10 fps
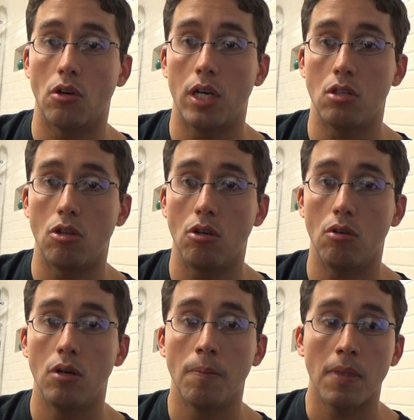going
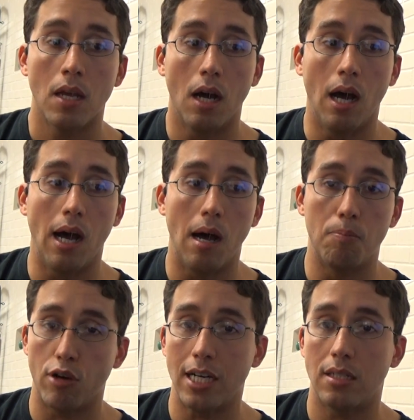to uh,
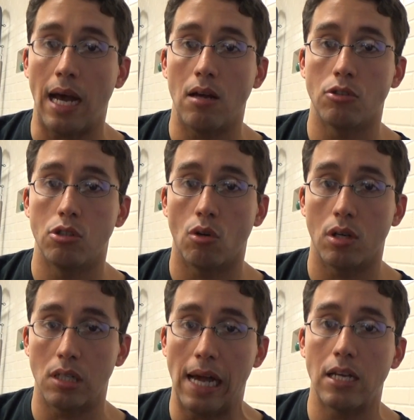break down
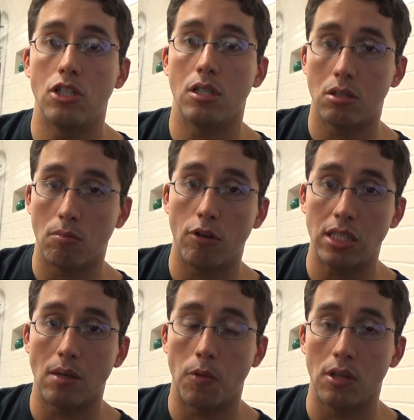stored glycogen to
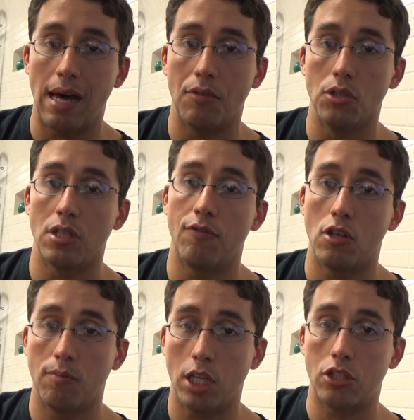raise up the levels. If
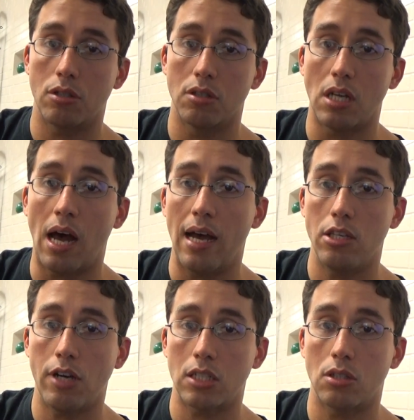your blood sugar is high
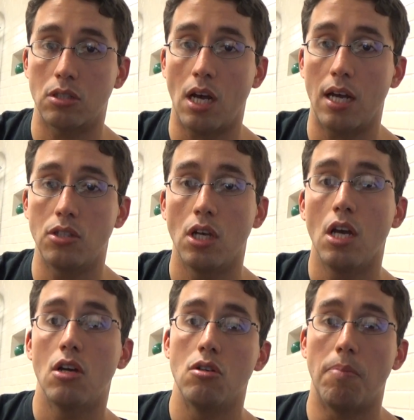and you exercise,
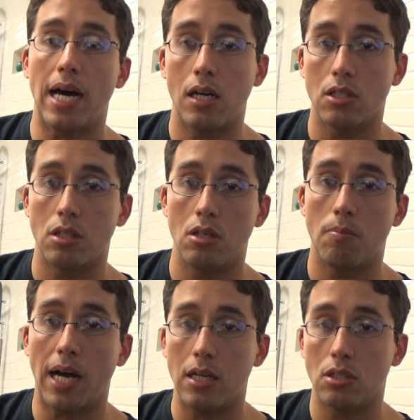your body does not your
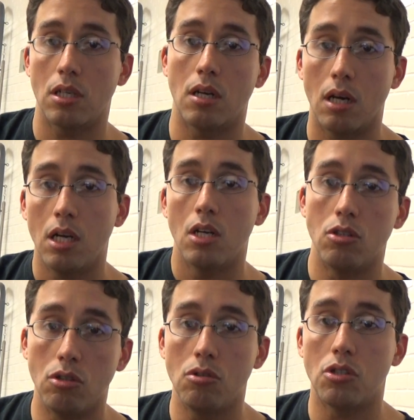body's going to
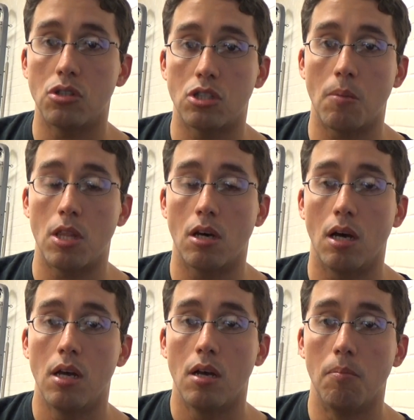use some of
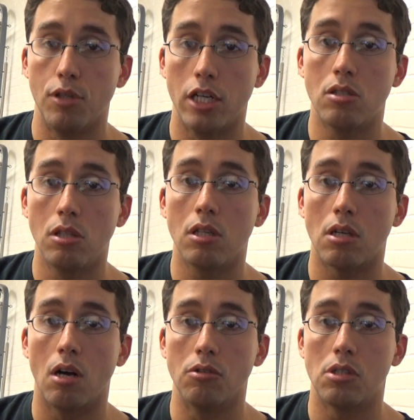the blood
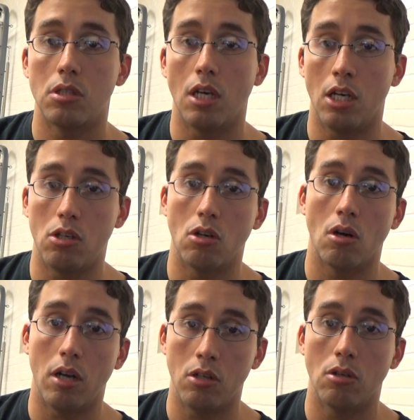glucose in
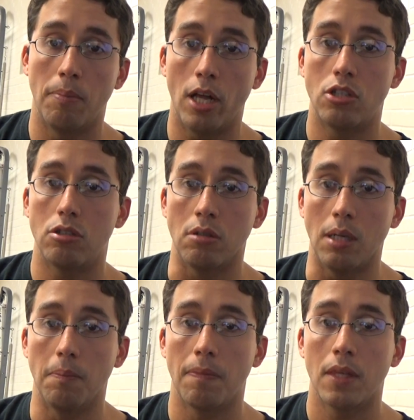your in your
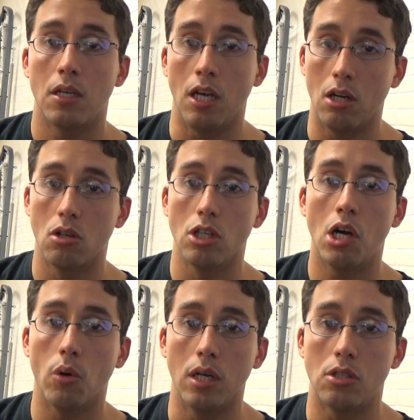bloodstream, and it'll
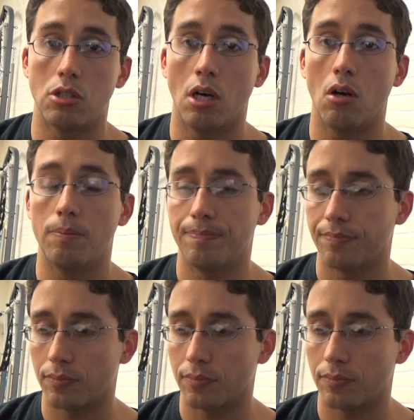lower it. So,